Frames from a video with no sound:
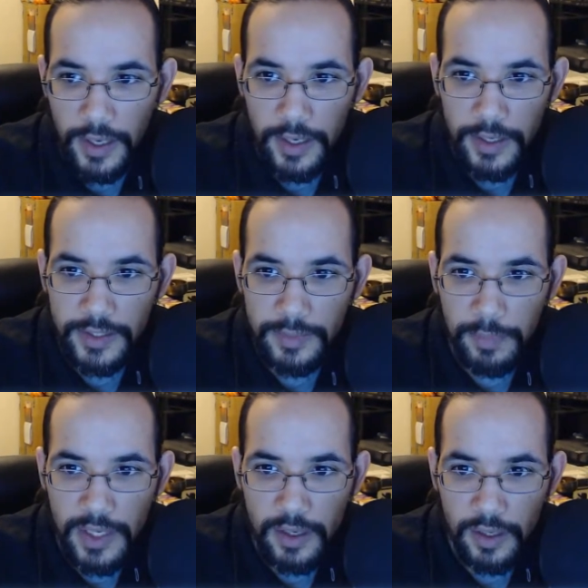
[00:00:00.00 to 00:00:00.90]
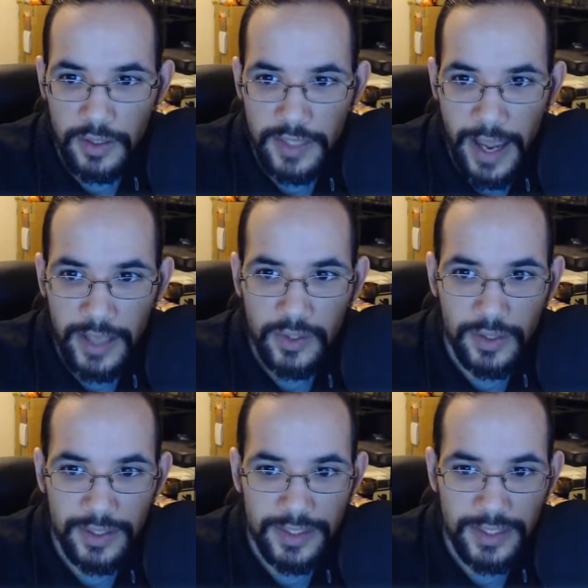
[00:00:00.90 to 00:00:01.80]
is because, as you
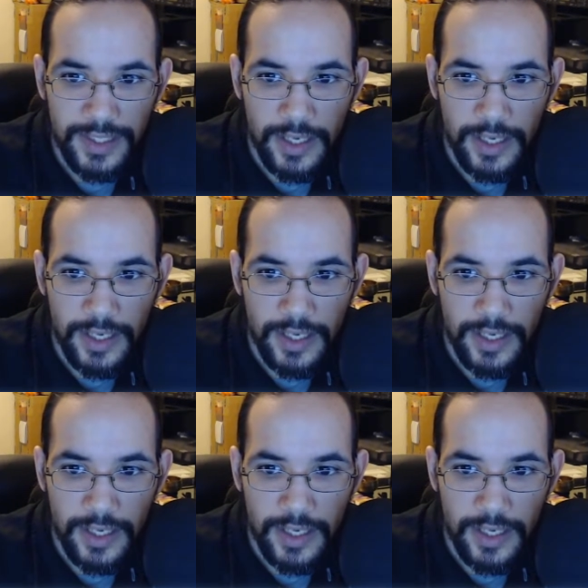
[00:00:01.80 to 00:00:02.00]
can see,